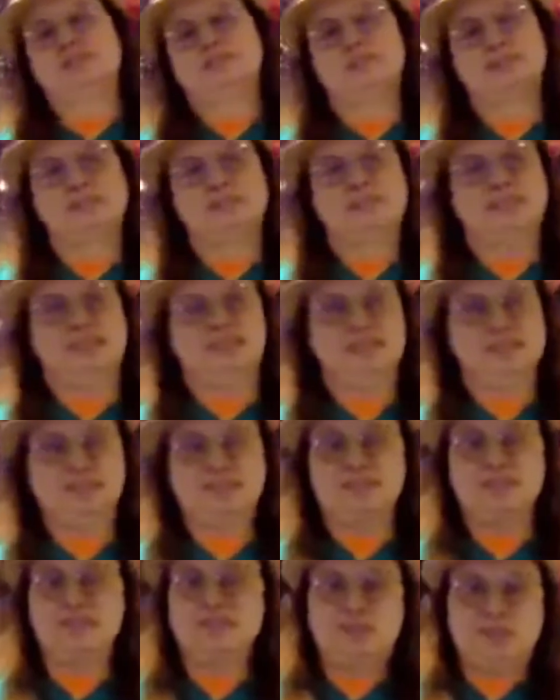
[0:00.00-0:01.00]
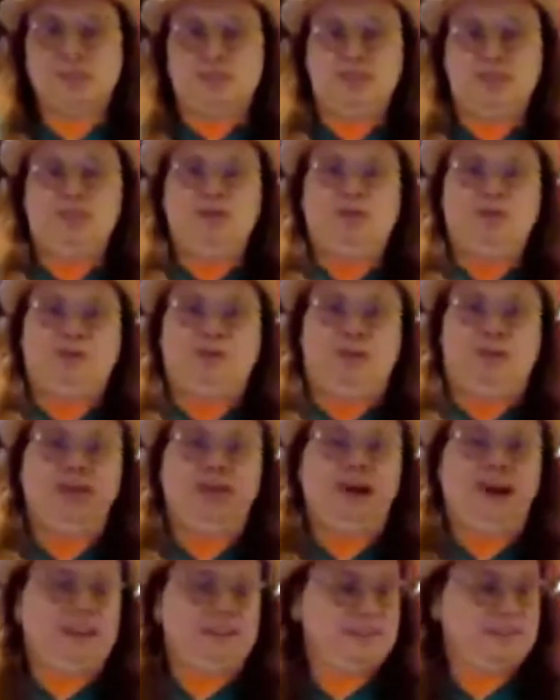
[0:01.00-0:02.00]
Because, you know, why
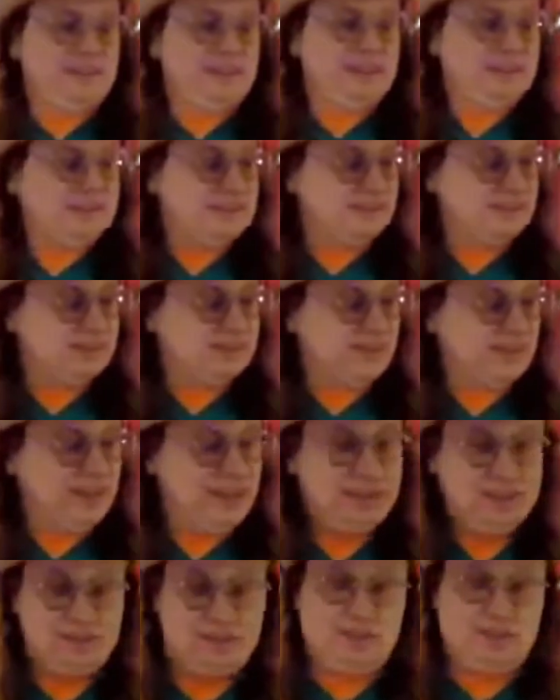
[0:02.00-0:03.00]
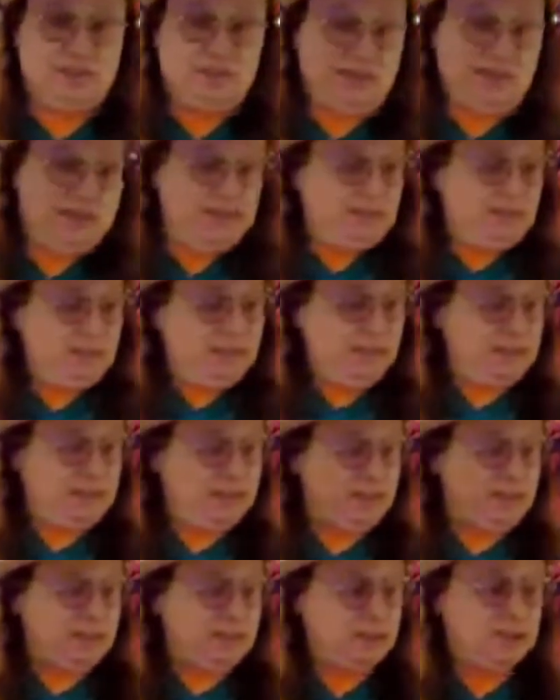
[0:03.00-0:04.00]
not, right? Okay, it's nice
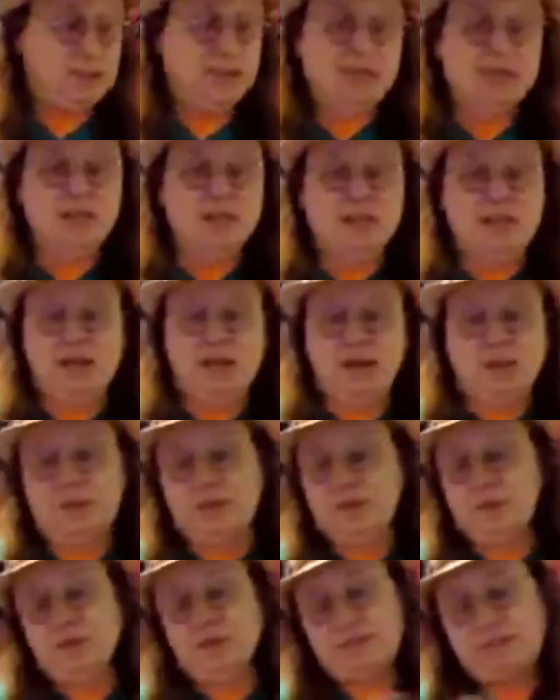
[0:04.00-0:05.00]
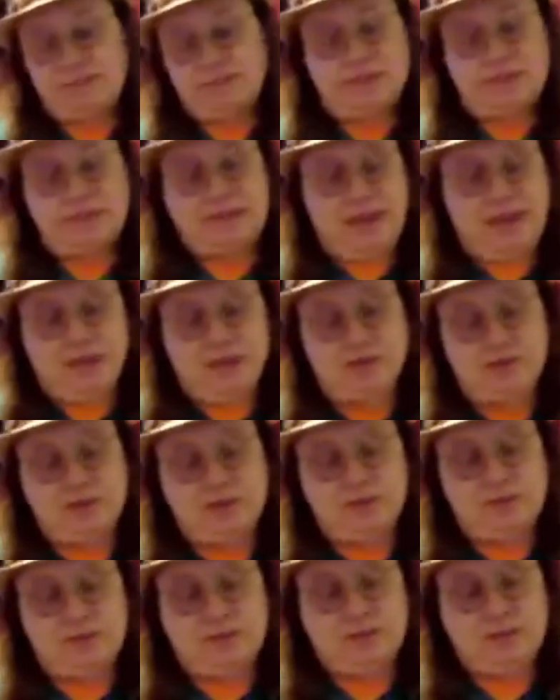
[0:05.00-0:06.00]
panorama. By the way, this is coming out
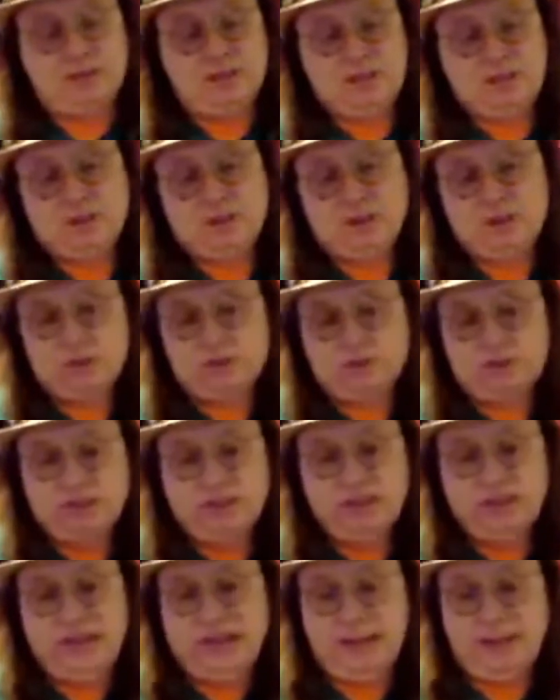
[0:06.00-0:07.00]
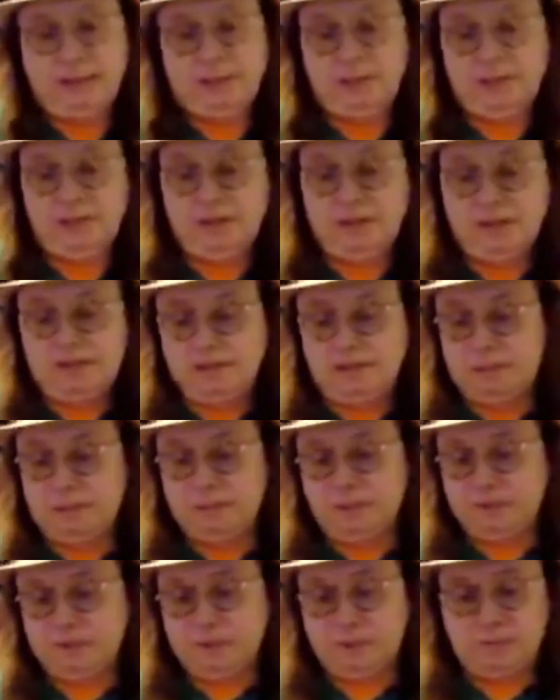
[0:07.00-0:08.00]
of the Total Tiki app from
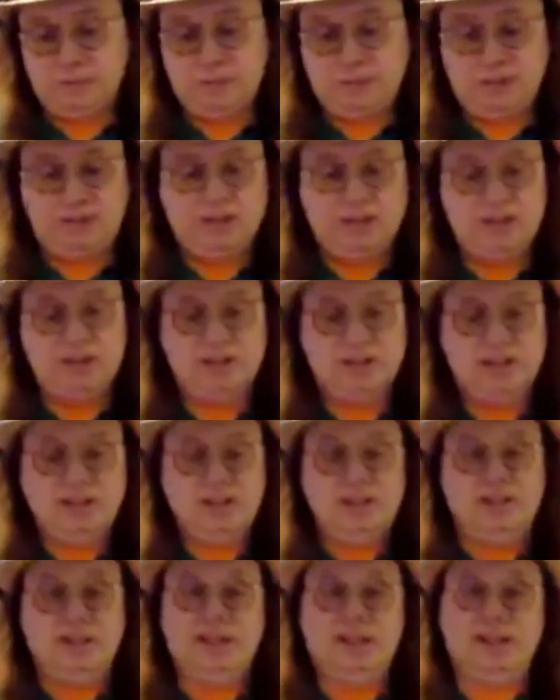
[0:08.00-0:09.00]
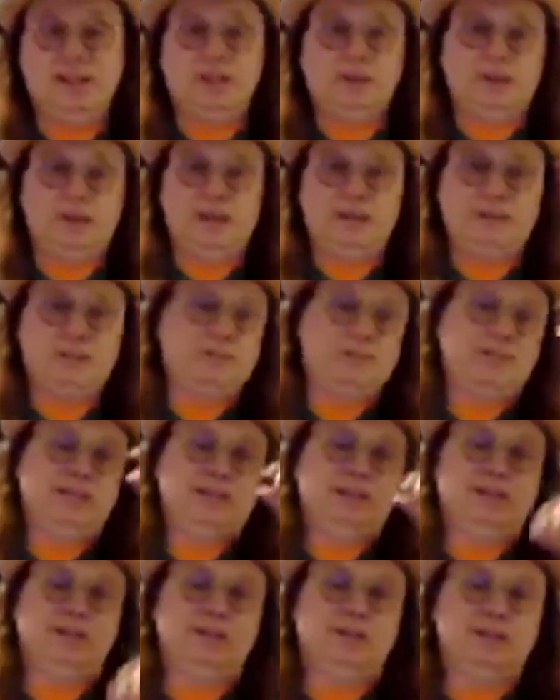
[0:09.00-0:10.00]
Beach Bum Berry. Go ahead,
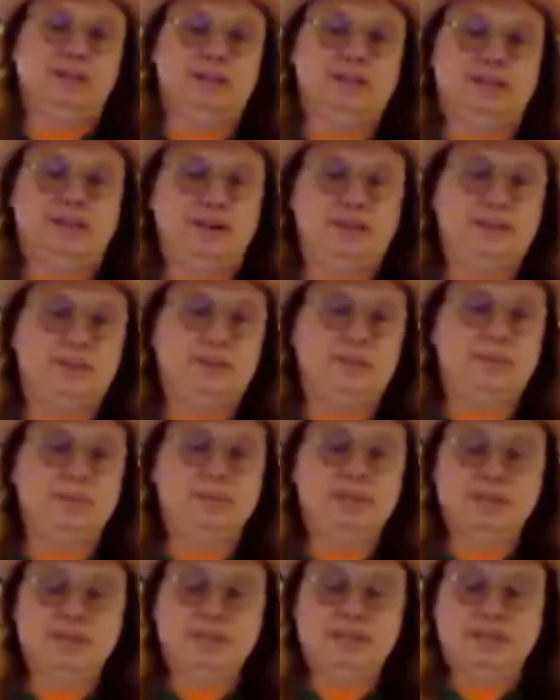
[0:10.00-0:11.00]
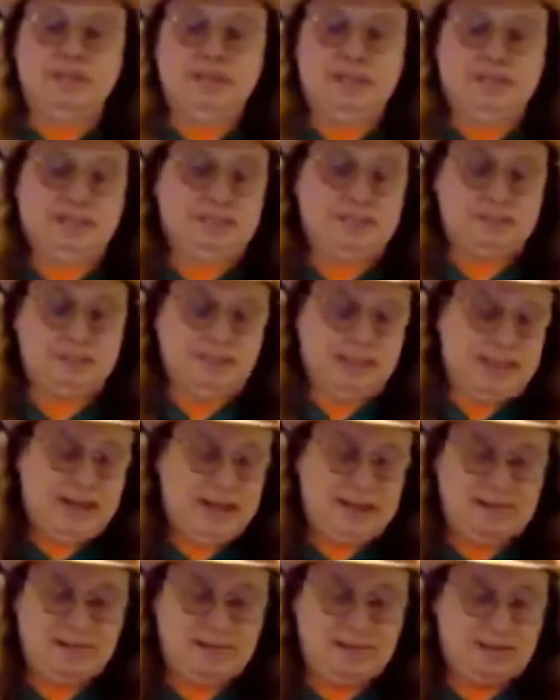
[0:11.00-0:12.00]
download it. It's awesome.
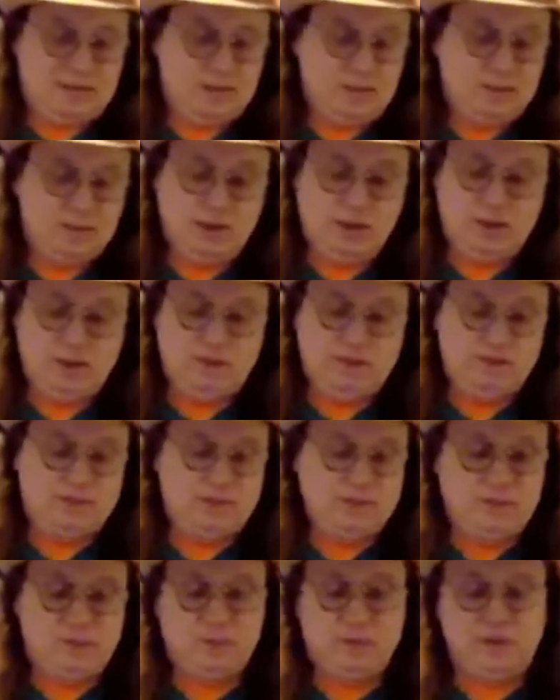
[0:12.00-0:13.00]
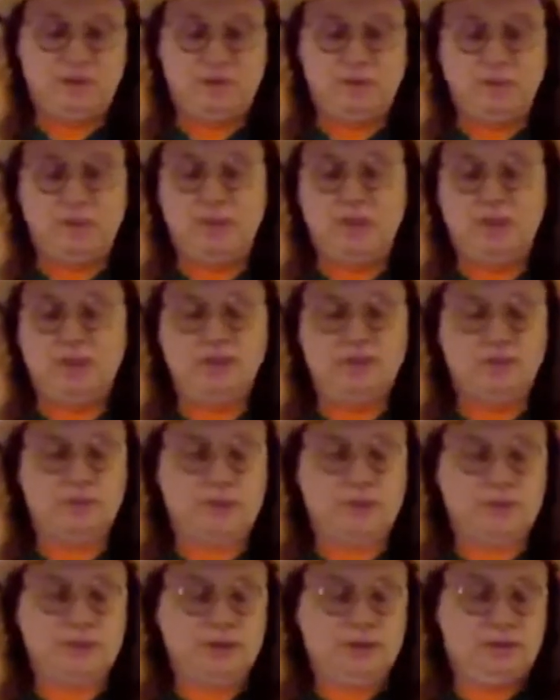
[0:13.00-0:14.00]
Access to tons of different recipes,
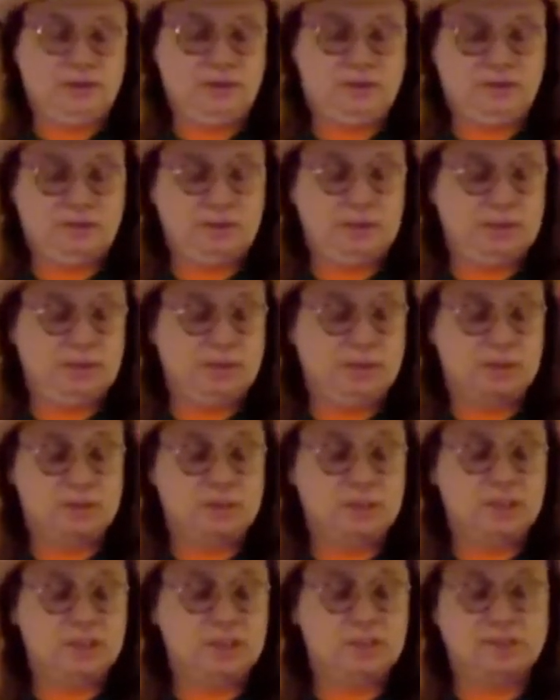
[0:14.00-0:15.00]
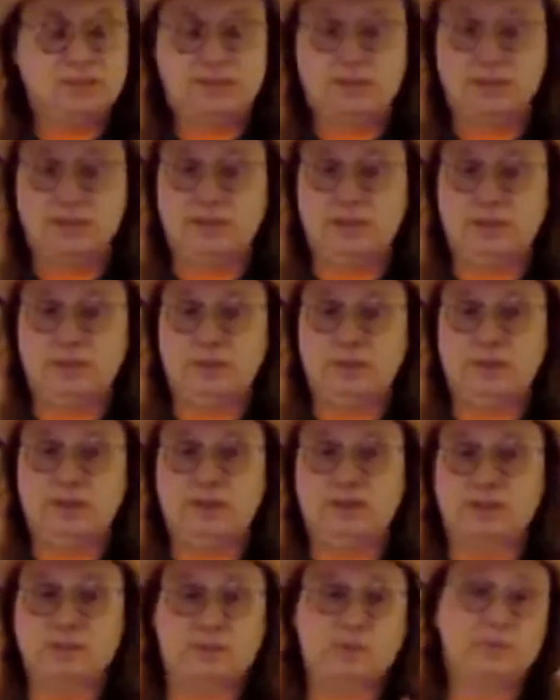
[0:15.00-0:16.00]
recipe ingredients, and all that sort of
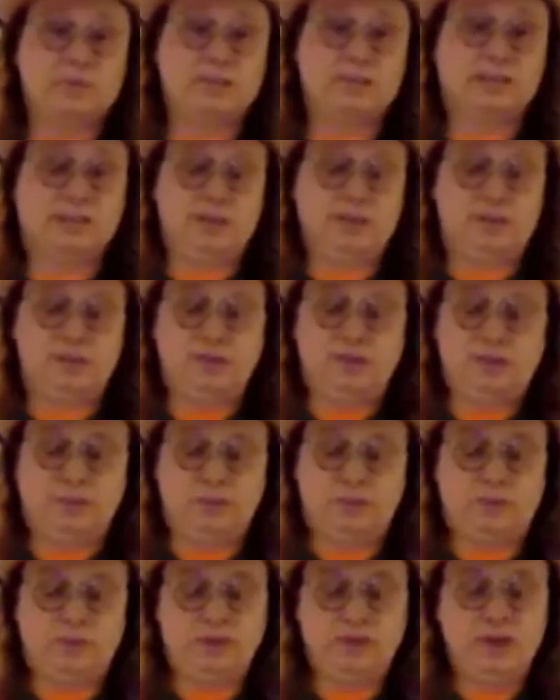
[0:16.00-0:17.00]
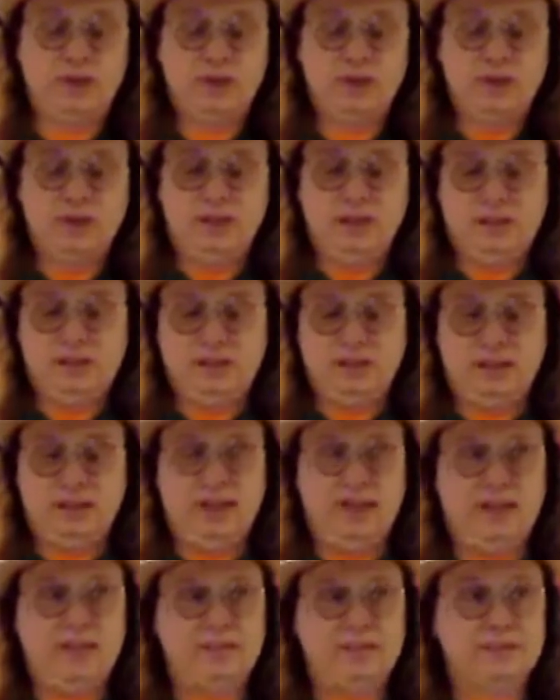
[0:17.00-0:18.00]
thing. Really nice resource to
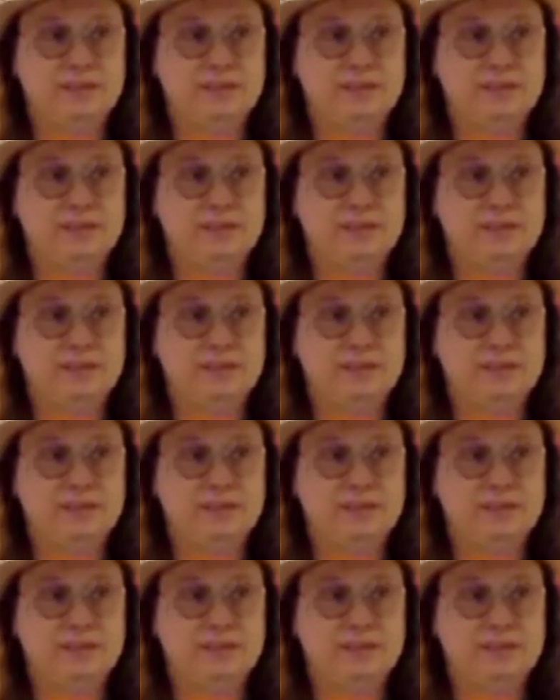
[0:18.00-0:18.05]
have.